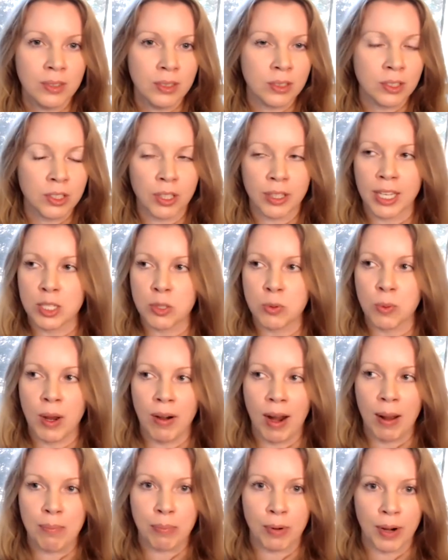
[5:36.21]
So that's where
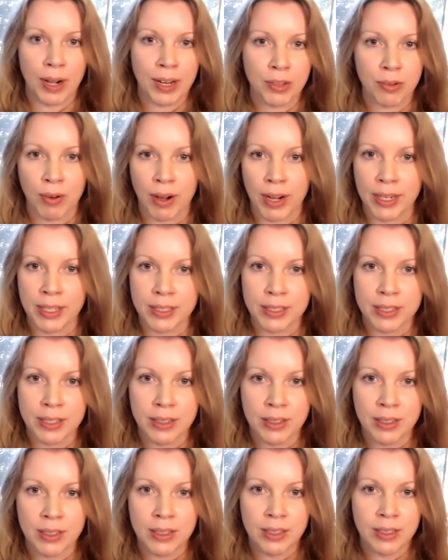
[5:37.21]
our breath rate,
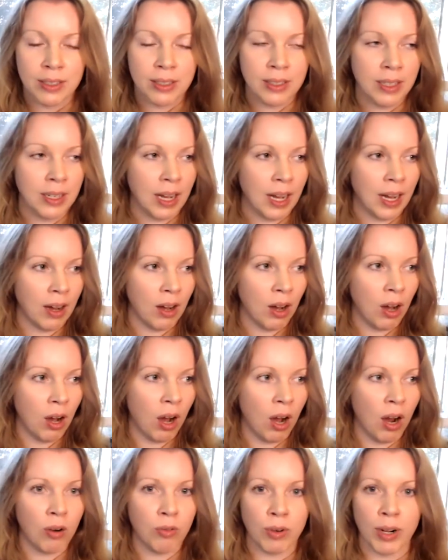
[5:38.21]
our
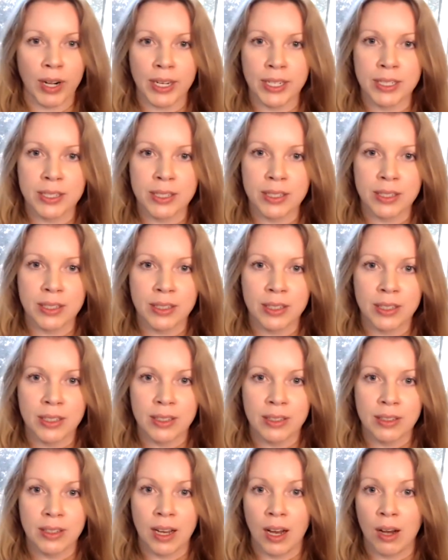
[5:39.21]
heart rate,
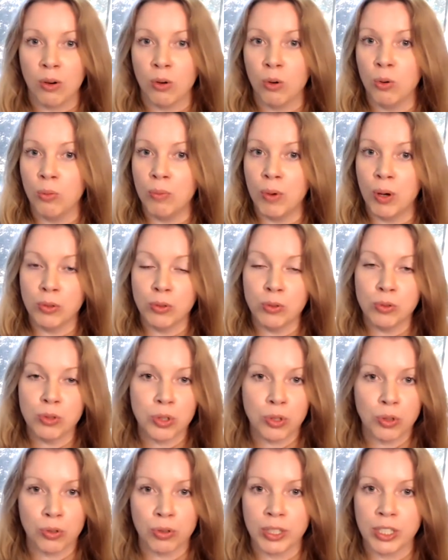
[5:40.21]
our hormonal
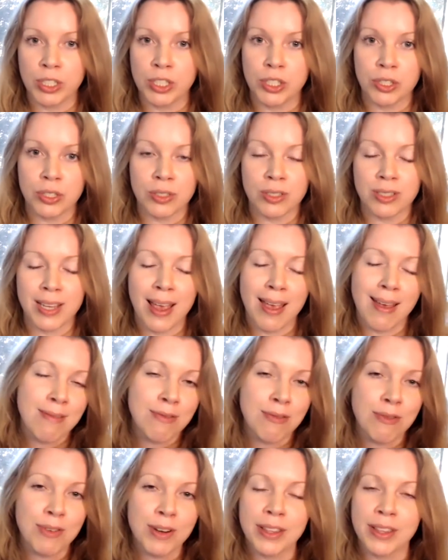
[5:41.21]
secretions,
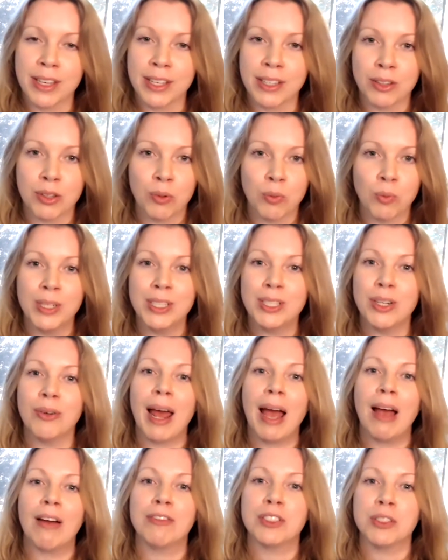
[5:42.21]
everything that we don't
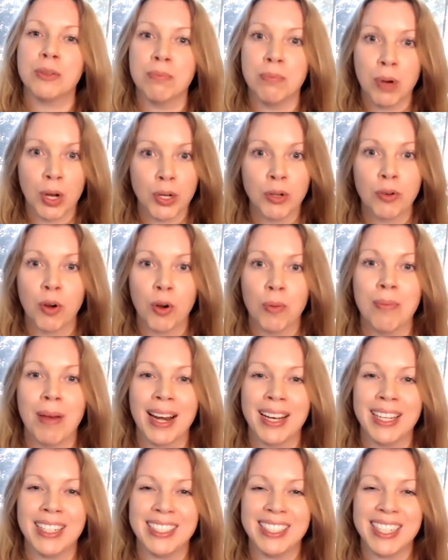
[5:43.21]
have to
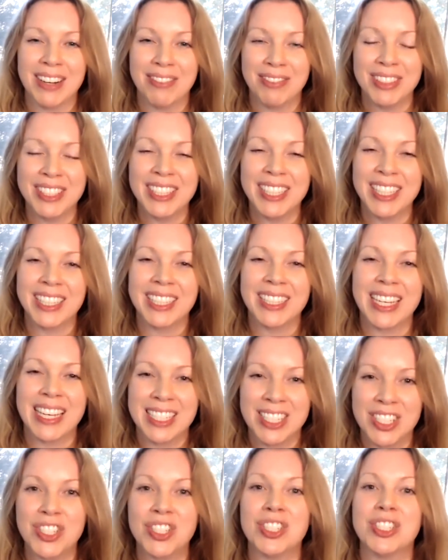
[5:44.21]
micromanage, everything
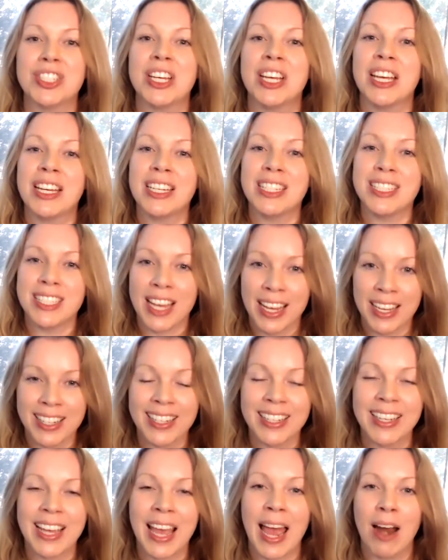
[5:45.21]
is just
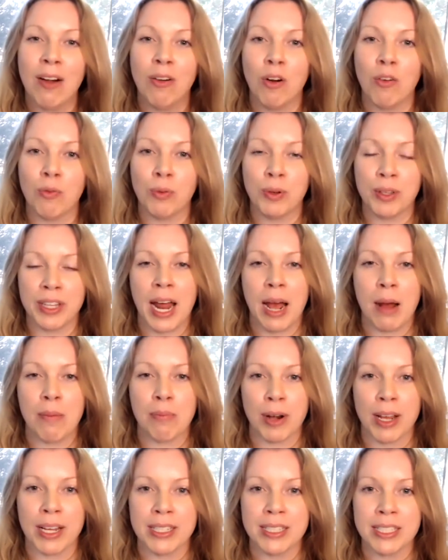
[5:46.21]
taken care of within our
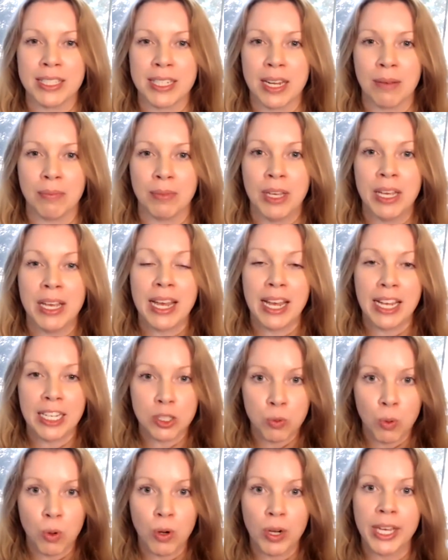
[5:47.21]
brainstem.
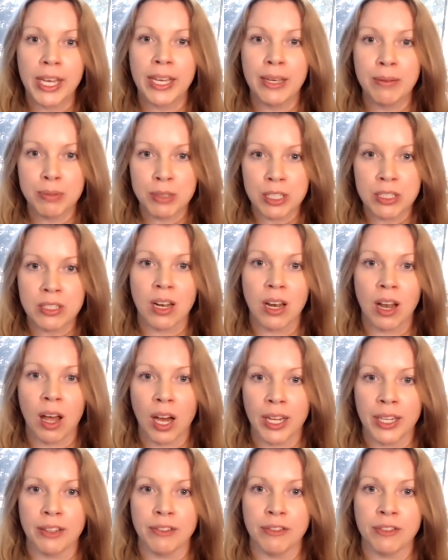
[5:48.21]
It's what keeps us
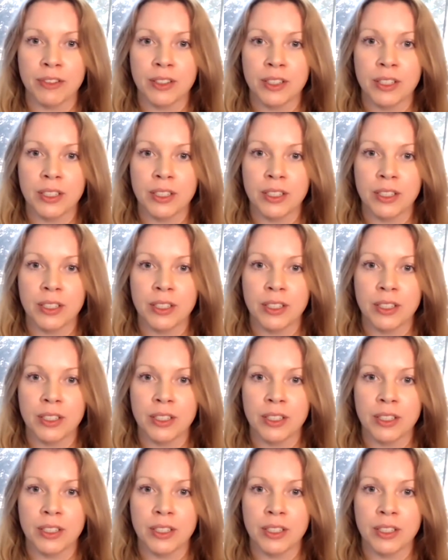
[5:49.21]
alive.